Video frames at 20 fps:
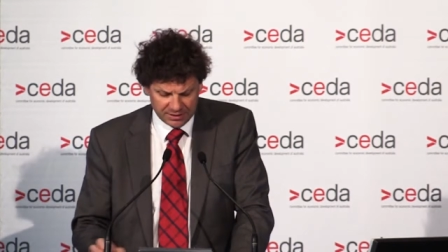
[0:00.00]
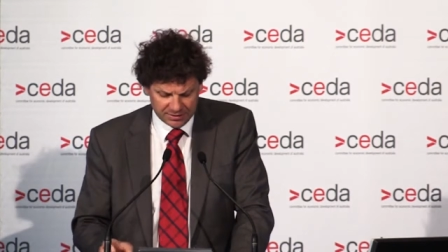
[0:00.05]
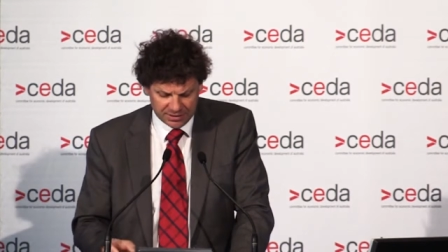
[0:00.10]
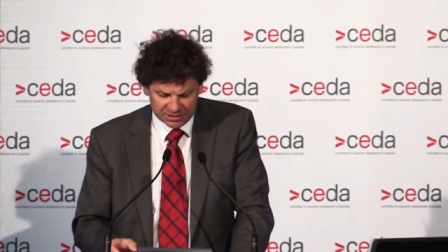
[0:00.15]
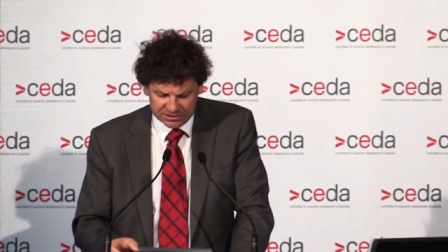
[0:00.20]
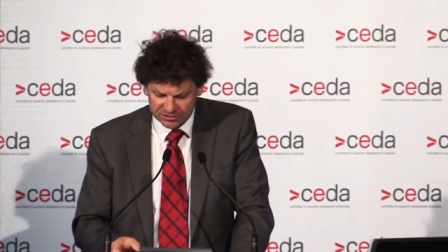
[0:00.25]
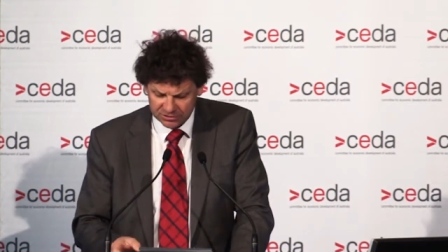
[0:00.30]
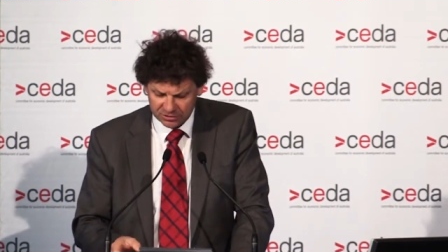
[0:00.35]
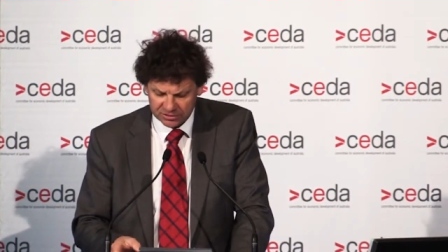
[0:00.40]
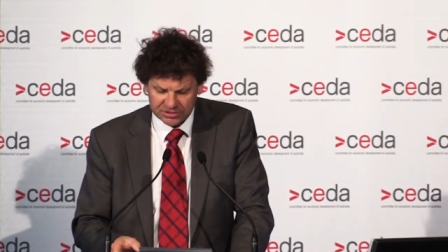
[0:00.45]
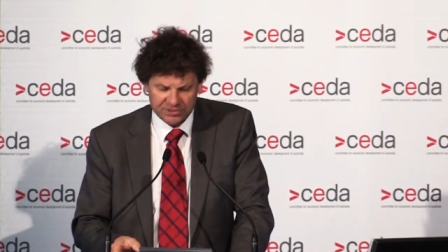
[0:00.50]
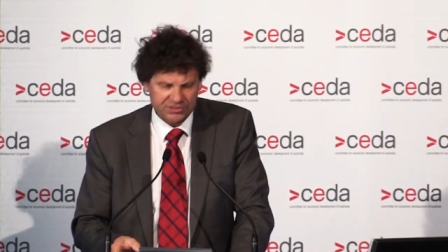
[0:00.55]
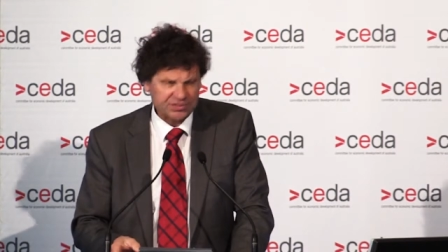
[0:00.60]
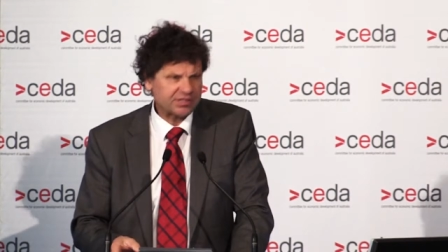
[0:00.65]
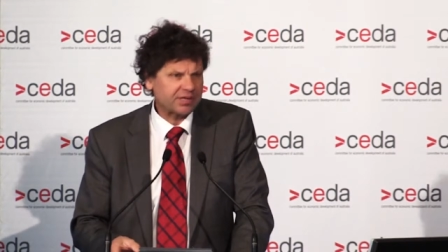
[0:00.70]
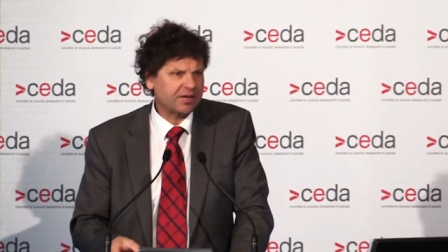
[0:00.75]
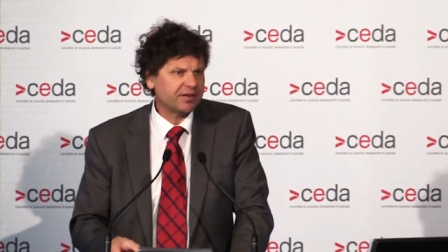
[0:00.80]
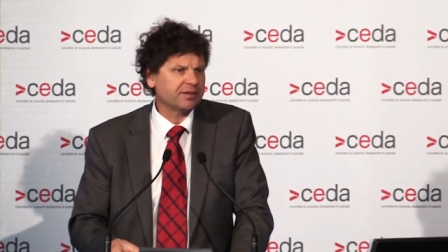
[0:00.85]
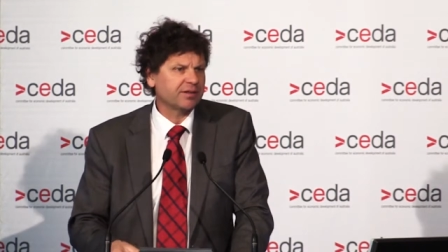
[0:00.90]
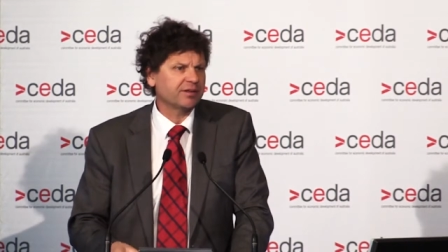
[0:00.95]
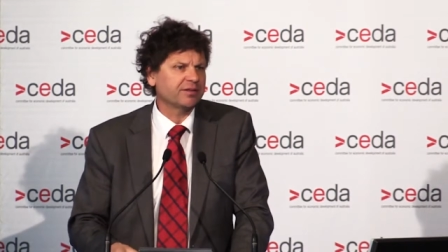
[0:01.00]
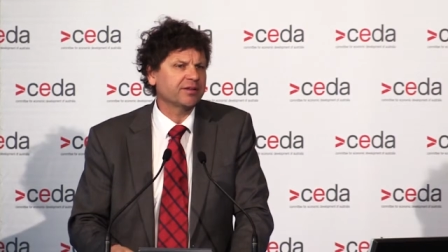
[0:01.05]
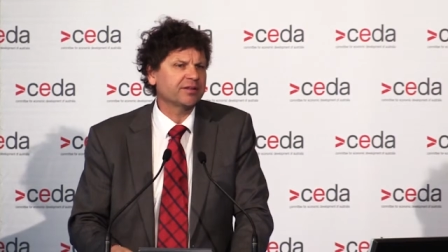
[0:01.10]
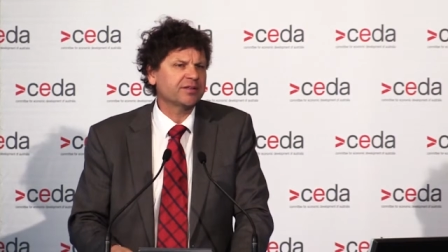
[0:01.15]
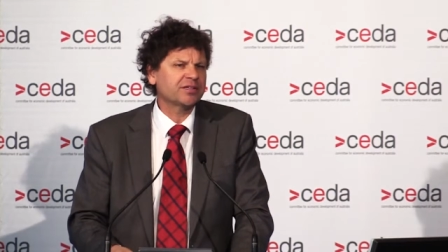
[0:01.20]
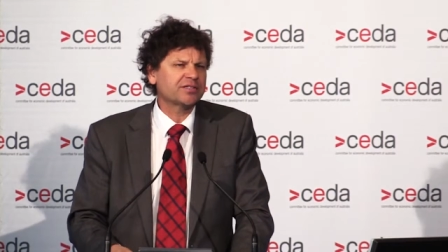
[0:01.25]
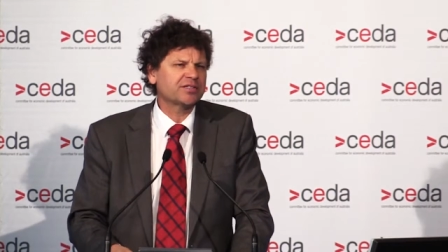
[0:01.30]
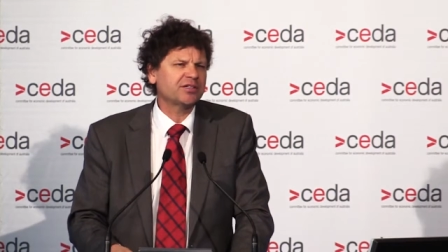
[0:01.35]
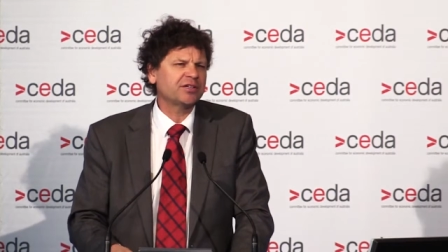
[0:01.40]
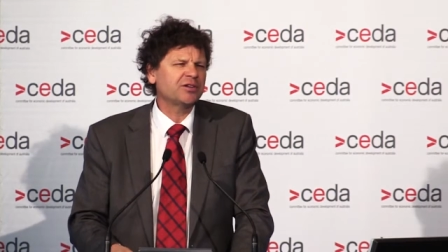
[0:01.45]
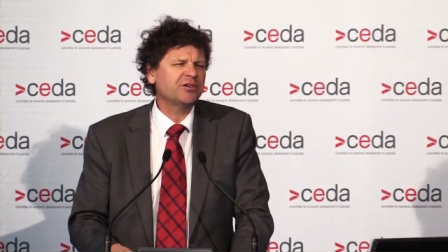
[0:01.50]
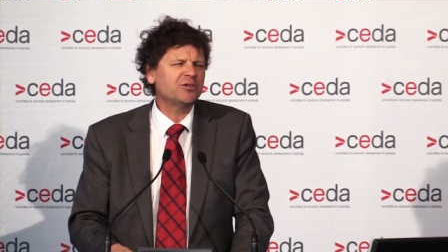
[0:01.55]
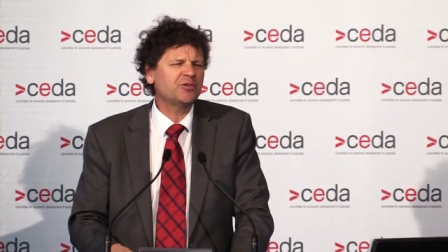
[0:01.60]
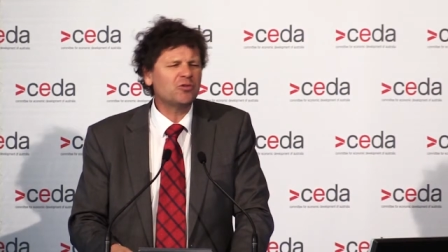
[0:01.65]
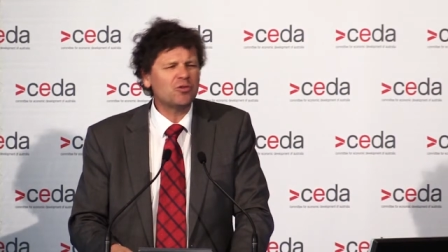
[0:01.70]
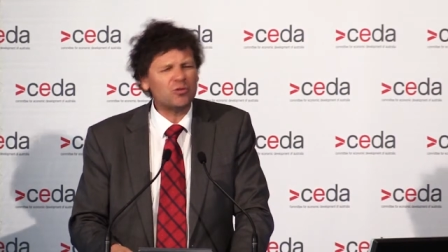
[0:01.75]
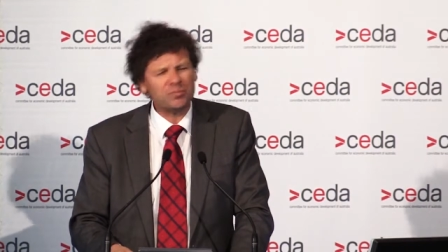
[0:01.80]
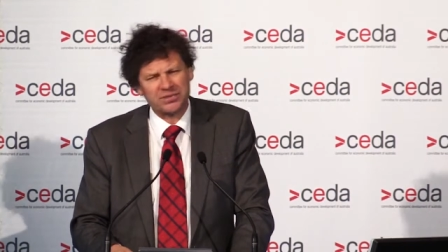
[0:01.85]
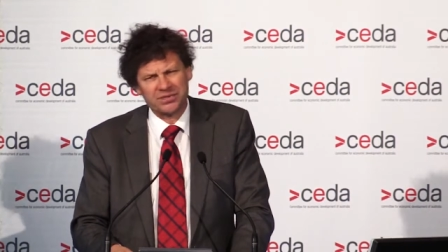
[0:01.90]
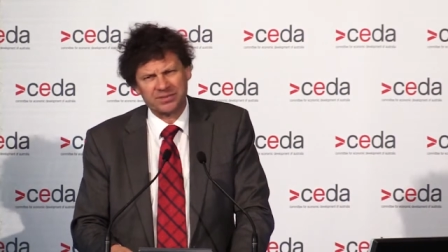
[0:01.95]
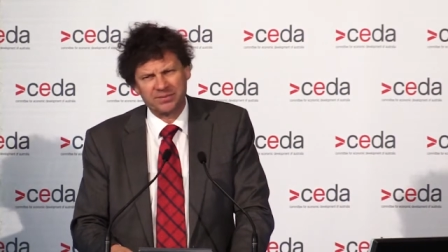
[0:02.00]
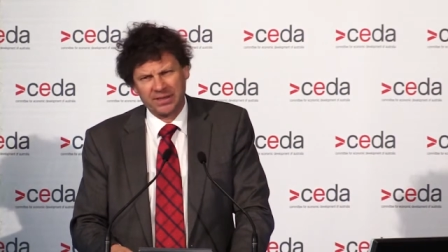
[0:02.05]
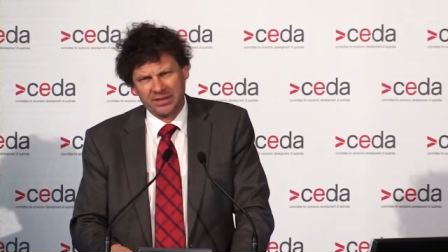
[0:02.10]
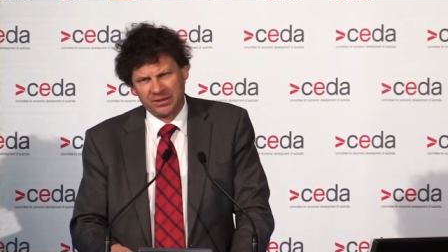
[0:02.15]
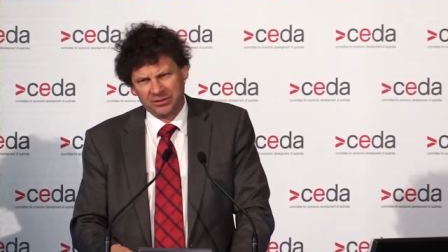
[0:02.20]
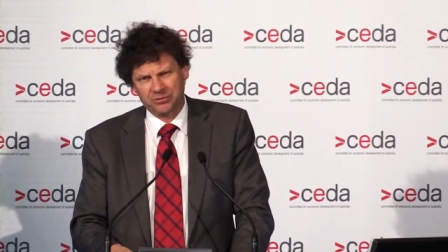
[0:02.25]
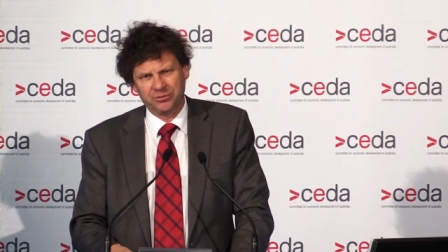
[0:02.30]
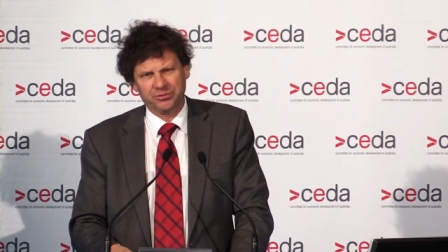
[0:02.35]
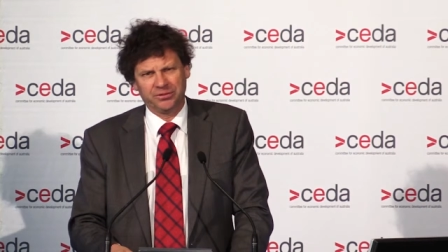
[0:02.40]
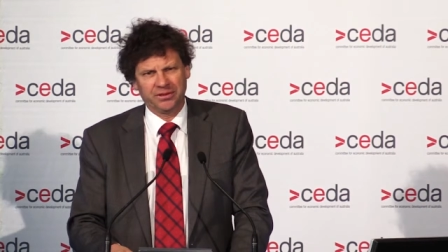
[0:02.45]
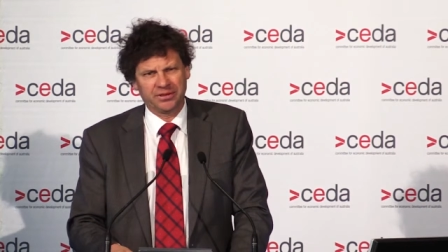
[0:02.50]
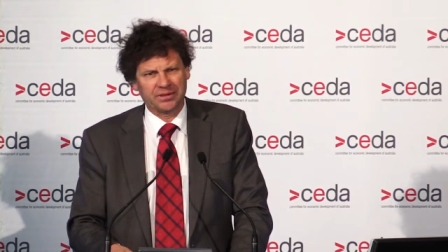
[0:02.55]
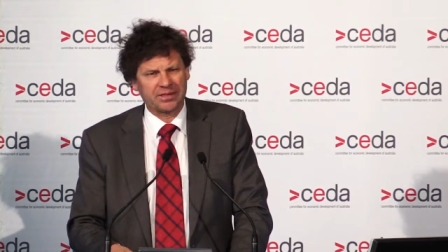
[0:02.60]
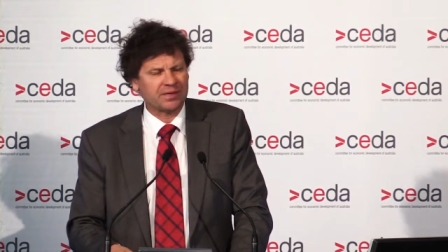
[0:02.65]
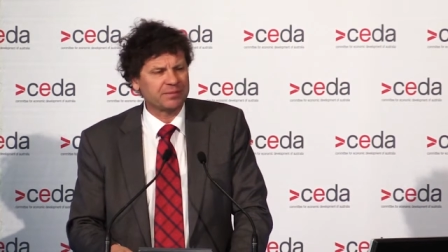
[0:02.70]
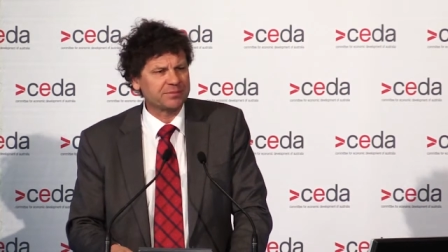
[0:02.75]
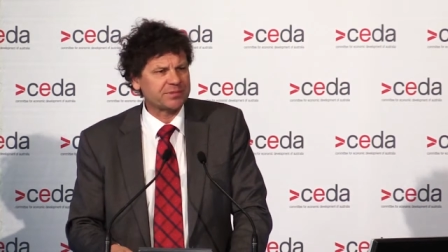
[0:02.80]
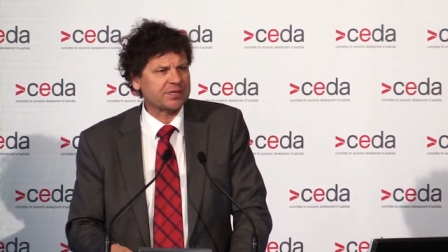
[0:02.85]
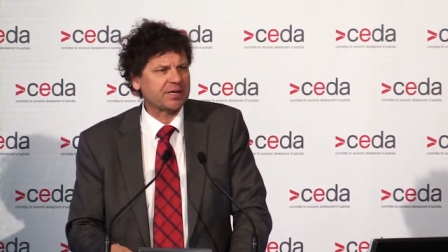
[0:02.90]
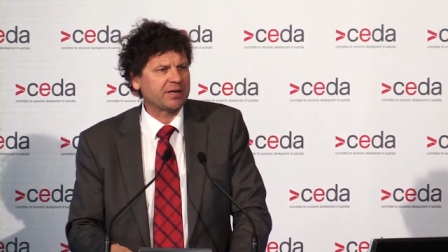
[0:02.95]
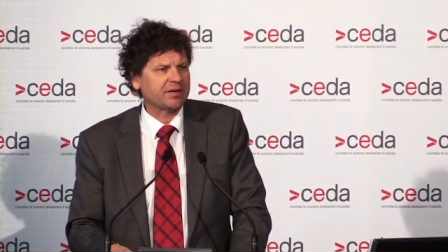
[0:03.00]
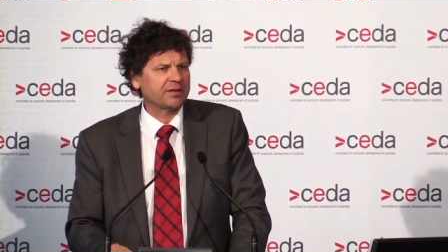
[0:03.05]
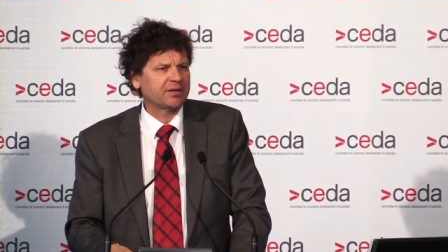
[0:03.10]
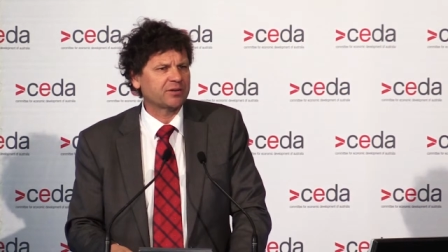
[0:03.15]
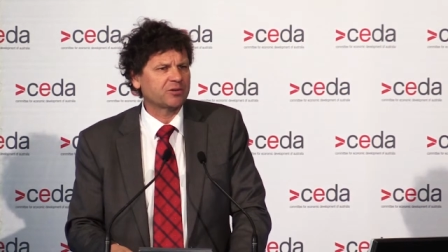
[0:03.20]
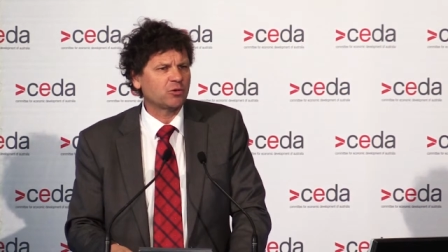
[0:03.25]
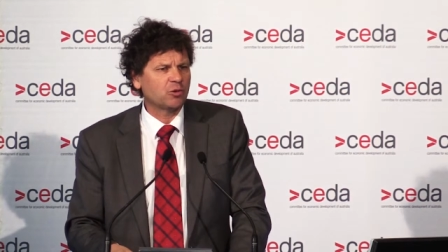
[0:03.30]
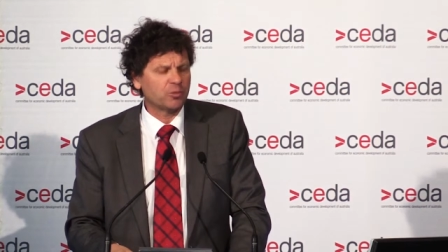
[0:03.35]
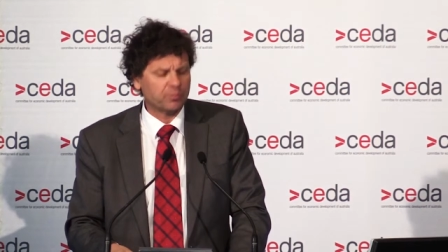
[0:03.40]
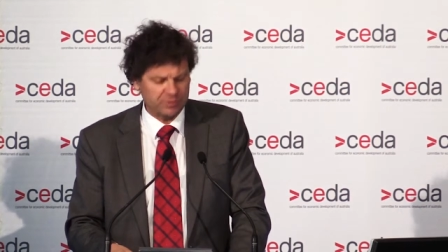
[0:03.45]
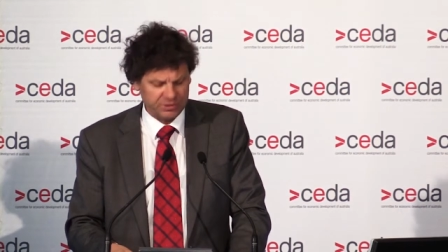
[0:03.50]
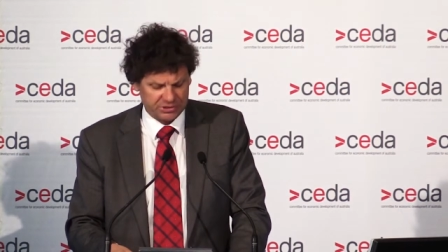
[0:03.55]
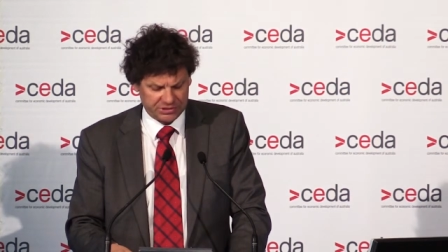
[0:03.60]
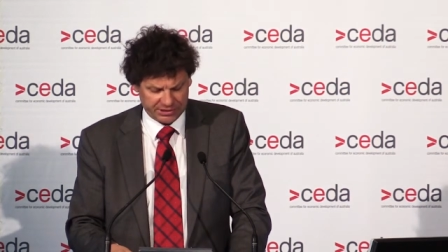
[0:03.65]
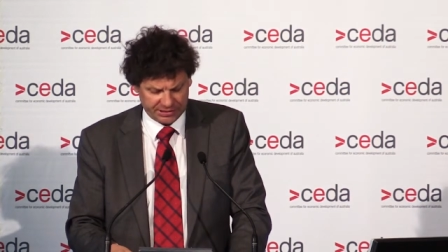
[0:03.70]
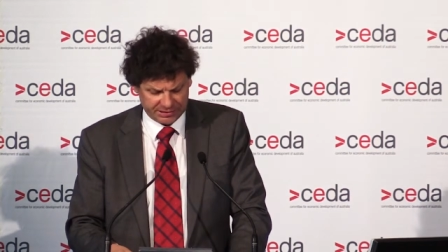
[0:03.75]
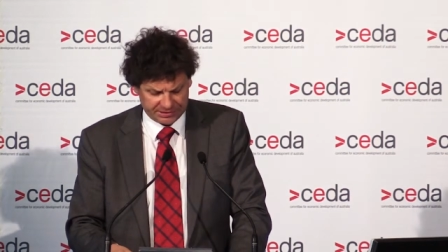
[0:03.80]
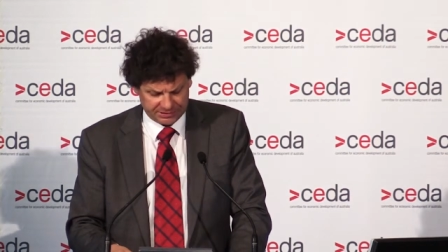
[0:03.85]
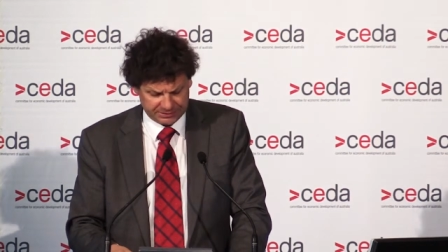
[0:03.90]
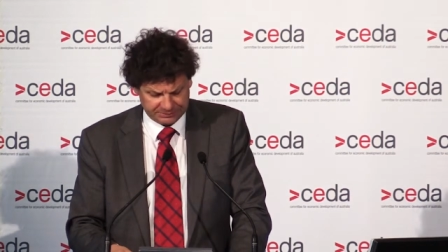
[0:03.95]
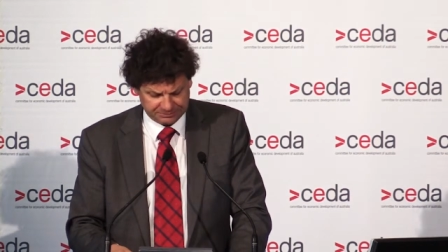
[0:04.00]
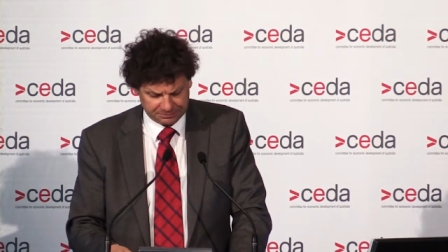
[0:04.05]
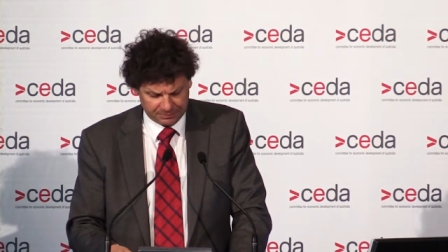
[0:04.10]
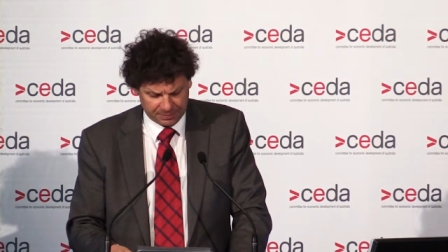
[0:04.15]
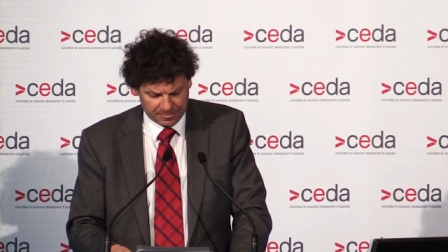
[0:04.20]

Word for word: That's not to say, though, that there's an enormous amount of good that comes out of the corporate sector.